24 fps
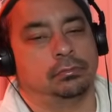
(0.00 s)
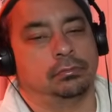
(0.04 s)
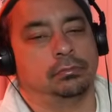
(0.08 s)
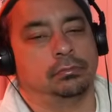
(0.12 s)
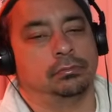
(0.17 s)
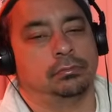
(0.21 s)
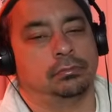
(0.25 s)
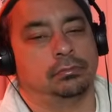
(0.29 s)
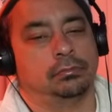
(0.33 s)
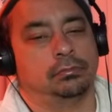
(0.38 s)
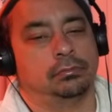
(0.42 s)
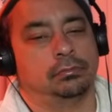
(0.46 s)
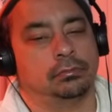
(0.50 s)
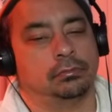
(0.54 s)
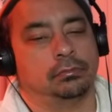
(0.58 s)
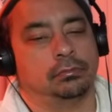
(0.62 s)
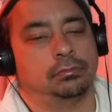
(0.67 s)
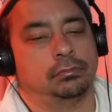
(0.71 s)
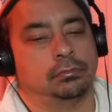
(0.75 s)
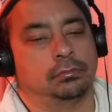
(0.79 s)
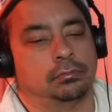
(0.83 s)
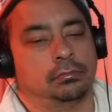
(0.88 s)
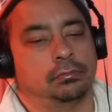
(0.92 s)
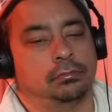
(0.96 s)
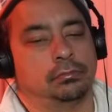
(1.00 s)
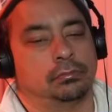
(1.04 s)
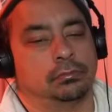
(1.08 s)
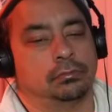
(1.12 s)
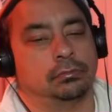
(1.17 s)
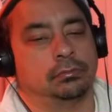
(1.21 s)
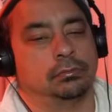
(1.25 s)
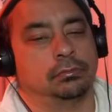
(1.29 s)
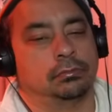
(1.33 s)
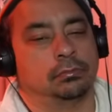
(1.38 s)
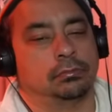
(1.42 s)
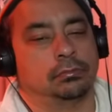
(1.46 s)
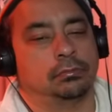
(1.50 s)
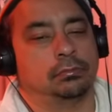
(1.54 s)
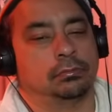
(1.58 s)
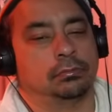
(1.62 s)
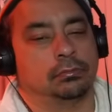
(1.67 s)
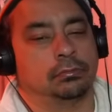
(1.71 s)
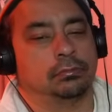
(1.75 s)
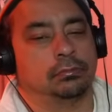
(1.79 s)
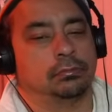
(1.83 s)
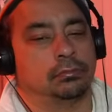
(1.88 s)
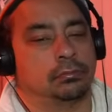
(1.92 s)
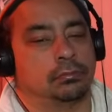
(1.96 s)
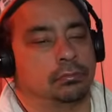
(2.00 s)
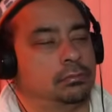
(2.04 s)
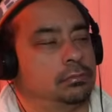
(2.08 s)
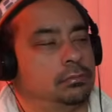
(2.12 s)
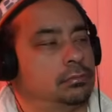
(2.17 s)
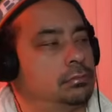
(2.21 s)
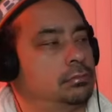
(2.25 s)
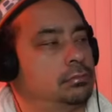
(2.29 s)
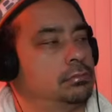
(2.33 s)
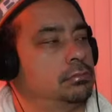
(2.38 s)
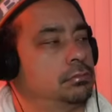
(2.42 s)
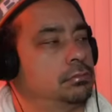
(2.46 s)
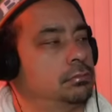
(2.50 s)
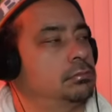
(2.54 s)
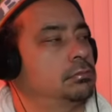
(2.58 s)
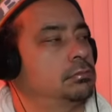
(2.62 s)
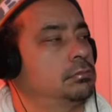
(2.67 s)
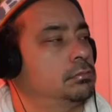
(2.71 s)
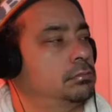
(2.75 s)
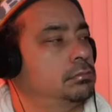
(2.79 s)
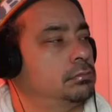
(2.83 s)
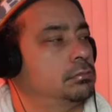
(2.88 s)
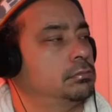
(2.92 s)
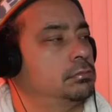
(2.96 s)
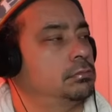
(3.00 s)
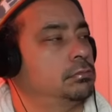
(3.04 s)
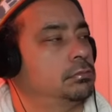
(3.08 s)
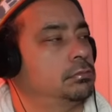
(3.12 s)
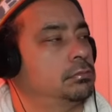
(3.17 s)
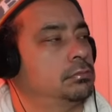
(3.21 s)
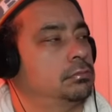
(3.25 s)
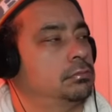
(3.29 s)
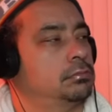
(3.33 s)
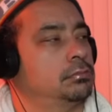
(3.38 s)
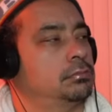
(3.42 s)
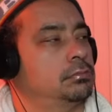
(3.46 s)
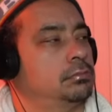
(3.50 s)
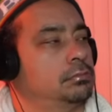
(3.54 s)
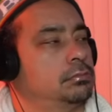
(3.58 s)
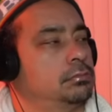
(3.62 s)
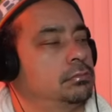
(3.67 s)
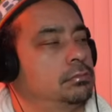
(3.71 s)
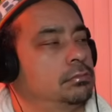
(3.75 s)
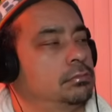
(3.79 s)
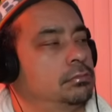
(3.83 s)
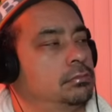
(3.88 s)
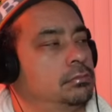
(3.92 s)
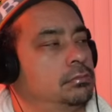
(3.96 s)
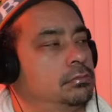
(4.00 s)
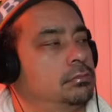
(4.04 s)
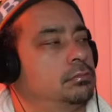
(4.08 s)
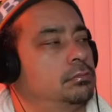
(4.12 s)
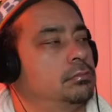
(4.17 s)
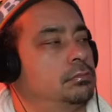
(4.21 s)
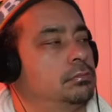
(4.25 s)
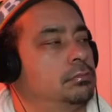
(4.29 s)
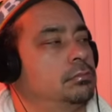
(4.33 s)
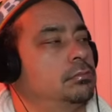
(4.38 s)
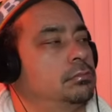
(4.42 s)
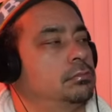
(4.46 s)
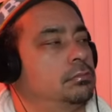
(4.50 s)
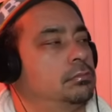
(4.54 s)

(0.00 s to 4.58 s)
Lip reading: This person isn't speaking.